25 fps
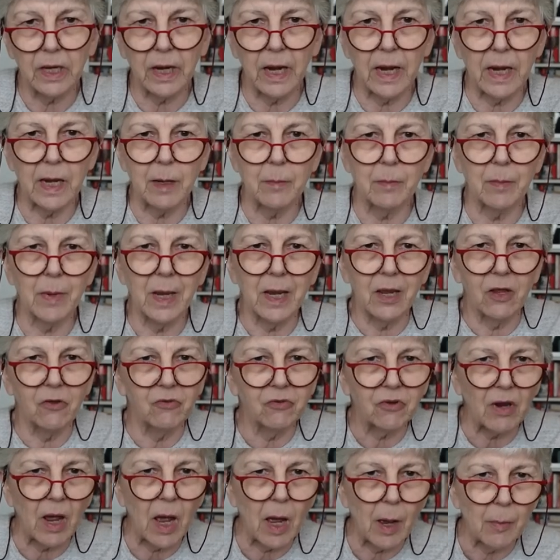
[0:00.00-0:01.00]
game
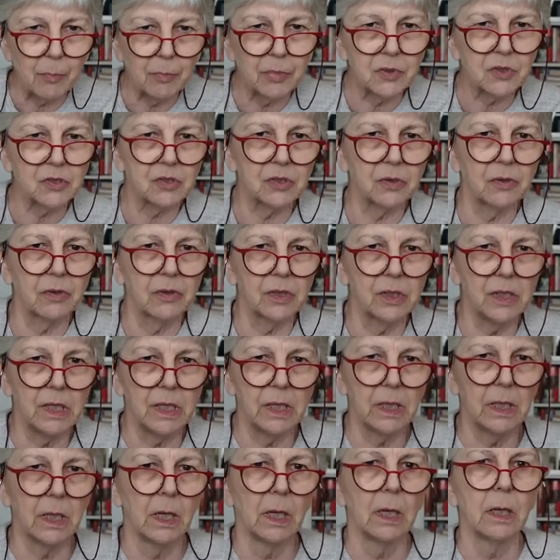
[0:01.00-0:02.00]
has upped
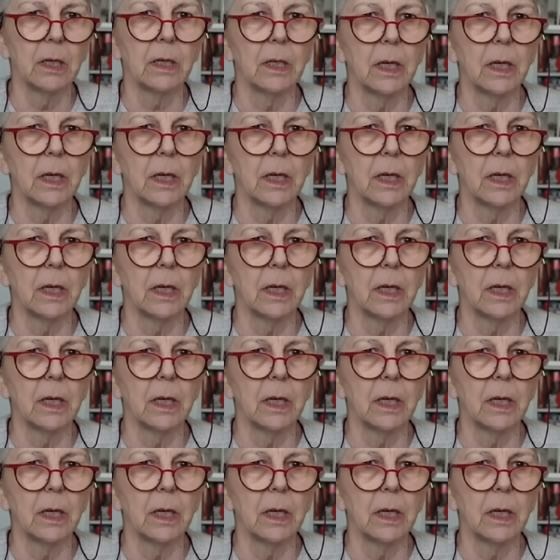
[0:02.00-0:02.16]
the